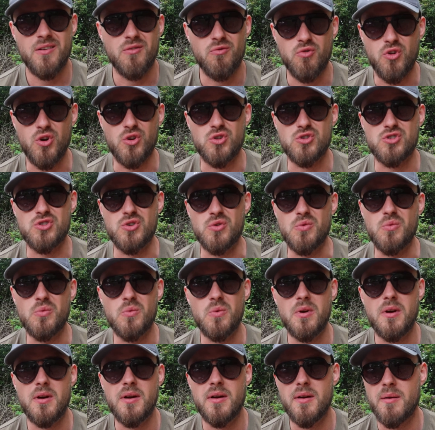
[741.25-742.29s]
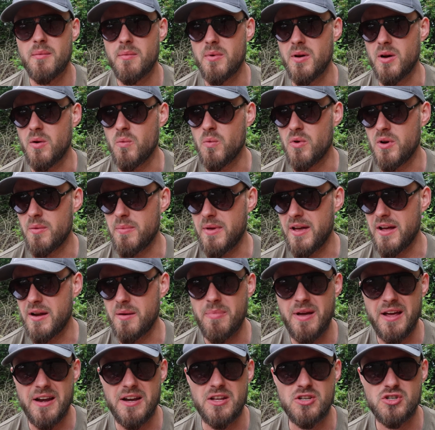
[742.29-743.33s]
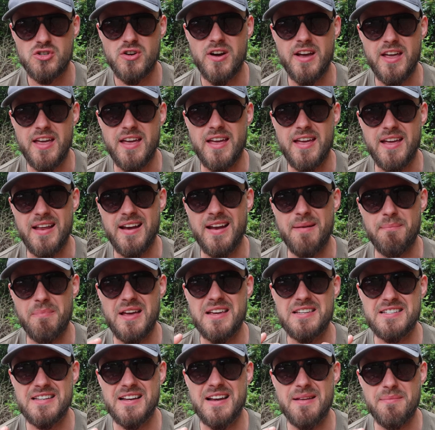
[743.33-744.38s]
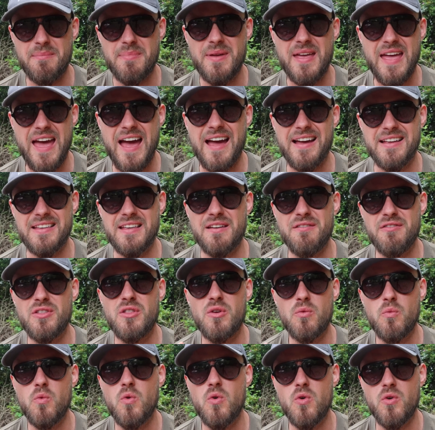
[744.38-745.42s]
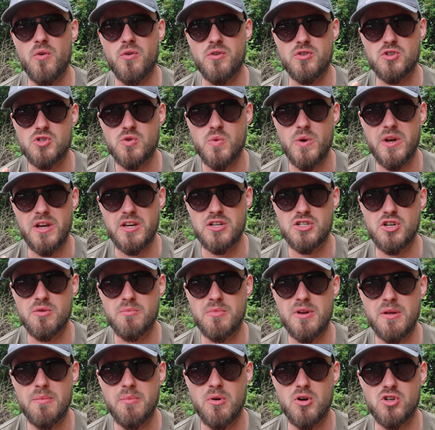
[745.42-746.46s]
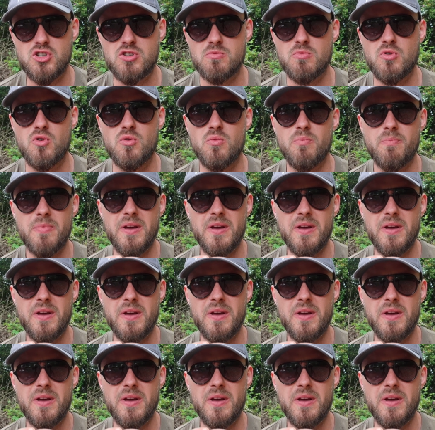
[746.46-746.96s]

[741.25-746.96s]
rock salt, but I want to be able to penetrate it and basically be active in the water as quick as humanly possible.